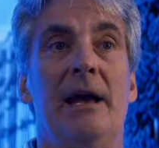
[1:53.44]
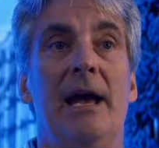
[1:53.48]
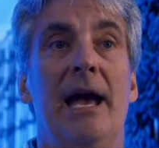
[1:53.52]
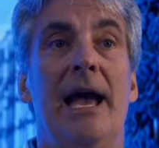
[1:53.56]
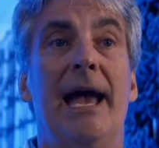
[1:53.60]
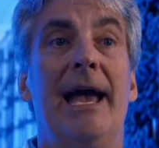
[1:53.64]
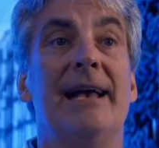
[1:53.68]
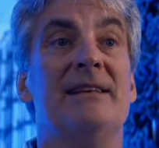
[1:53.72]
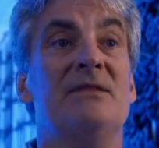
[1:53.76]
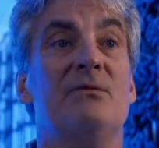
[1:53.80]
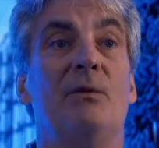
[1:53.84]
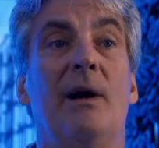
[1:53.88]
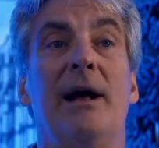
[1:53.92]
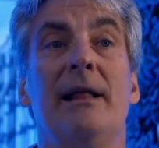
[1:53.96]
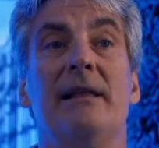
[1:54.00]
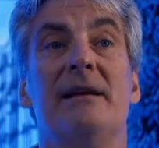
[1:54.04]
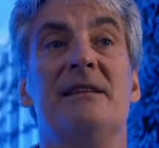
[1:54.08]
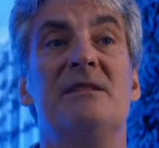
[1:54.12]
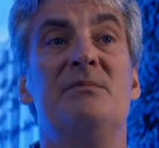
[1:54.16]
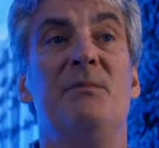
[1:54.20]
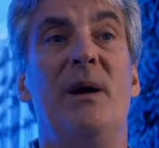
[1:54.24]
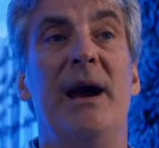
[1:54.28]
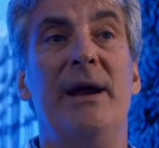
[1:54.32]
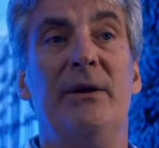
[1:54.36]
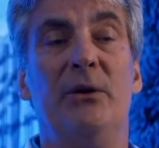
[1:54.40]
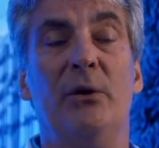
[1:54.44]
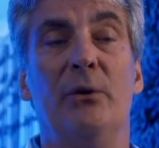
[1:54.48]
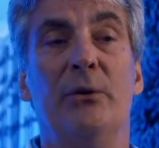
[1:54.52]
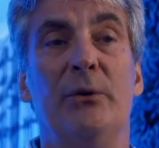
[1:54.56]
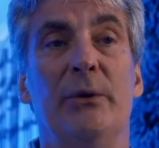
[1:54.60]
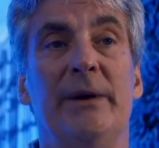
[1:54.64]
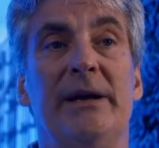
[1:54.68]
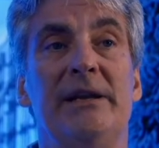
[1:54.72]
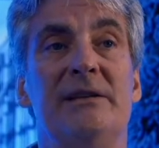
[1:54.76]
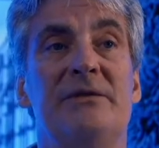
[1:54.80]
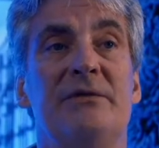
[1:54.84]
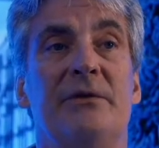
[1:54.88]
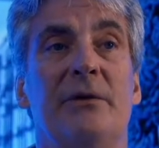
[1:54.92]
As well as
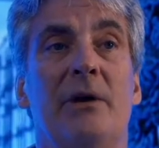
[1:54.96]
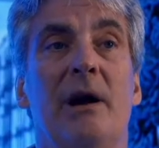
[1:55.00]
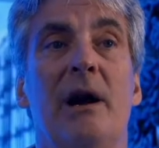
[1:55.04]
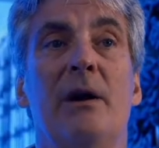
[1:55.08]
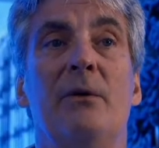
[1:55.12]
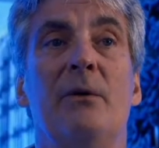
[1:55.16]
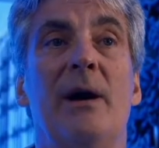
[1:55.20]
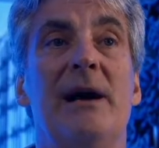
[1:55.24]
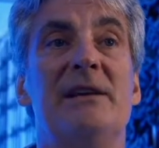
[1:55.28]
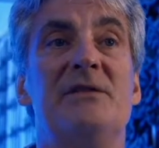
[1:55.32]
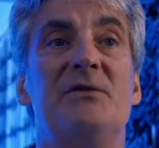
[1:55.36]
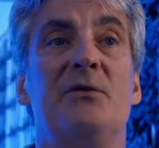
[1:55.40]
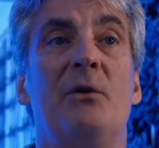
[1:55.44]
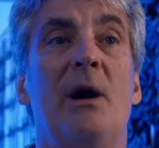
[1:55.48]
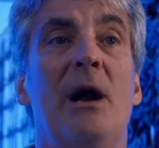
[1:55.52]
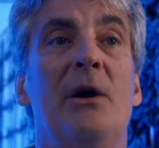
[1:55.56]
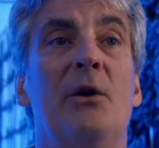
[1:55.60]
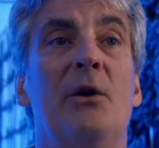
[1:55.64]
microgreens for our restaurant